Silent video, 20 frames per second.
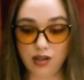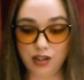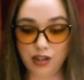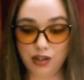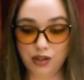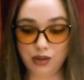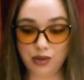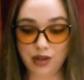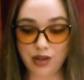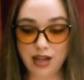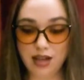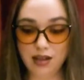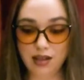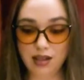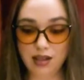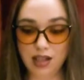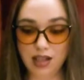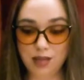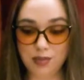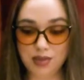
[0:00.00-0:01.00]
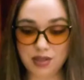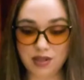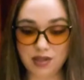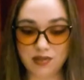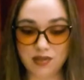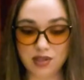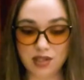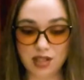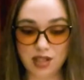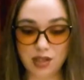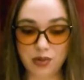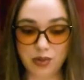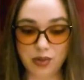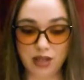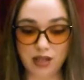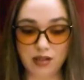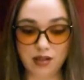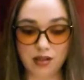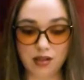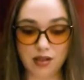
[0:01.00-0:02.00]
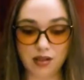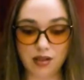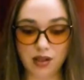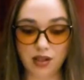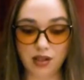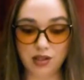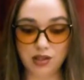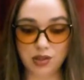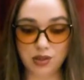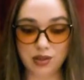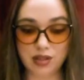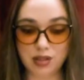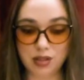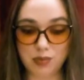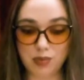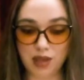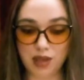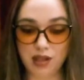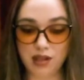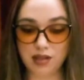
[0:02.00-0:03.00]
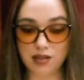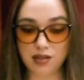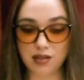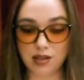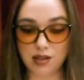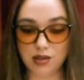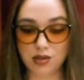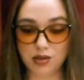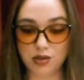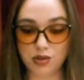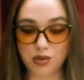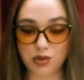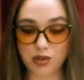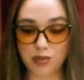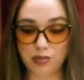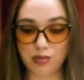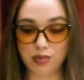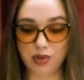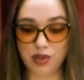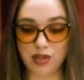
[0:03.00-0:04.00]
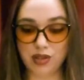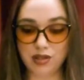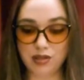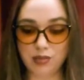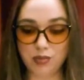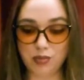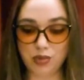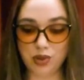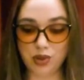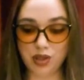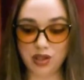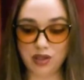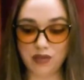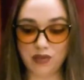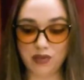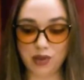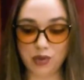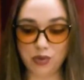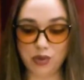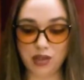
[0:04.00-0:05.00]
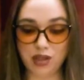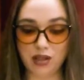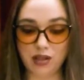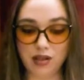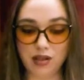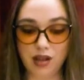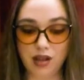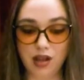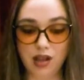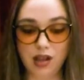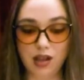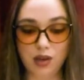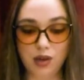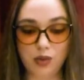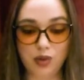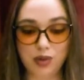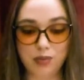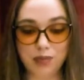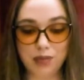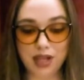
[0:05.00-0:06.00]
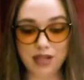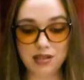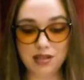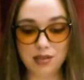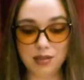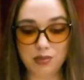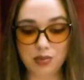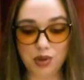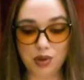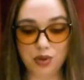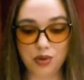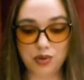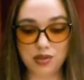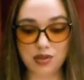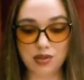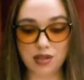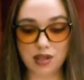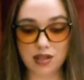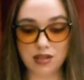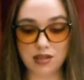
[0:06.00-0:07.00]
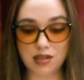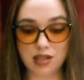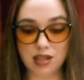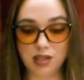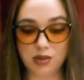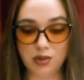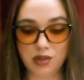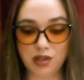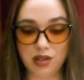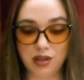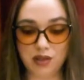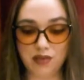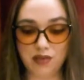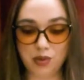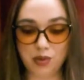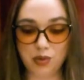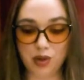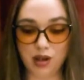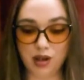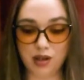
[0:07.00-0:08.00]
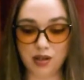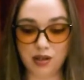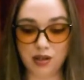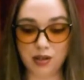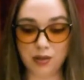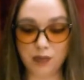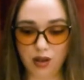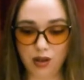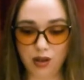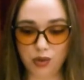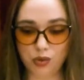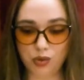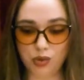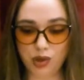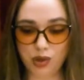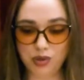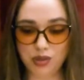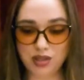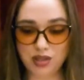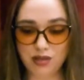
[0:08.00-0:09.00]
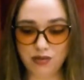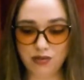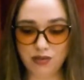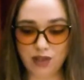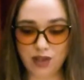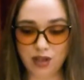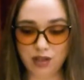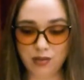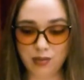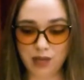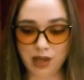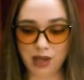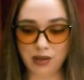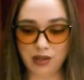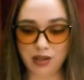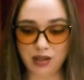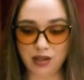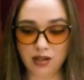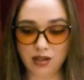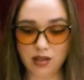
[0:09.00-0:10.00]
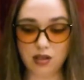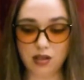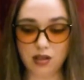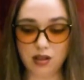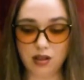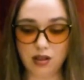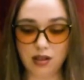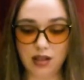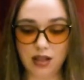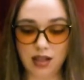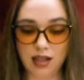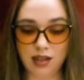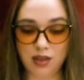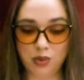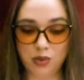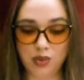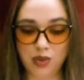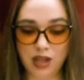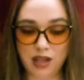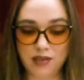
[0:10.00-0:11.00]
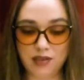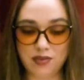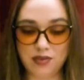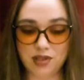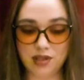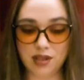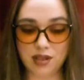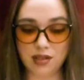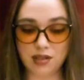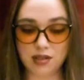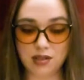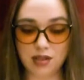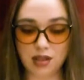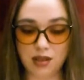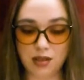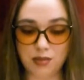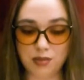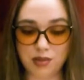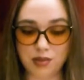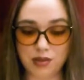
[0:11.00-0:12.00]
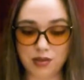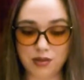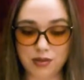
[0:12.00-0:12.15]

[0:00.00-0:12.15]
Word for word: Great heaps of seaweed clung to its base, and storm birds, borne off the wind, one might suppose as seaweed of the water, rose and fell about it like the waves they skimmed.